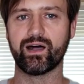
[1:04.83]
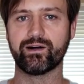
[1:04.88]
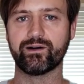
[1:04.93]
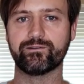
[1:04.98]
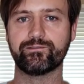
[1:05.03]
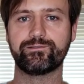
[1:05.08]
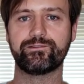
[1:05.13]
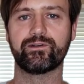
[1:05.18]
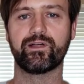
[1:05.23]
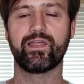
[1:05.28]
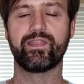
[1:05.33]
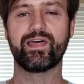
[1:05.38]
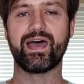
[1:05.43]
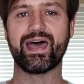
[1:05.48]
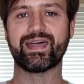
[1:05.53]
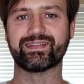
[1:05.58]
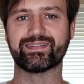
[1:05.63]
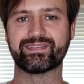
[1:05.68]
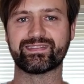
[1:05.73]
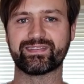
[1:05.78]
of
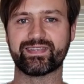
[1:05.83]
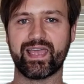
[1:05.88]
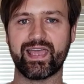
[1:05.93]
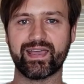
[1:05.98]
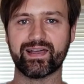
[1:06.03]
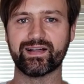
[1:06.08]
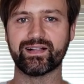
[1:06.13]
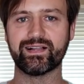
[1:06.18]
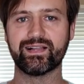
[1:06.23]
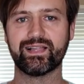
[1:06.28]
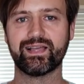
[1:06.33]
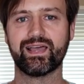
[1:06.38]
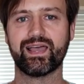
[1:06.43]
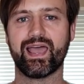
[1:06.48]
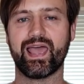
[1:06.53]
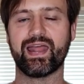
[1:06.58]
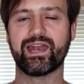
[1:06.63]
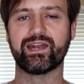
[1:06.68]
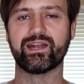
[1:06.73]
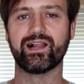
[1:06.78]
that sale,
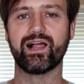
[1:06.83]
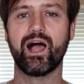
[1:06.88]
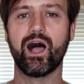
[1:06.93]
and it'll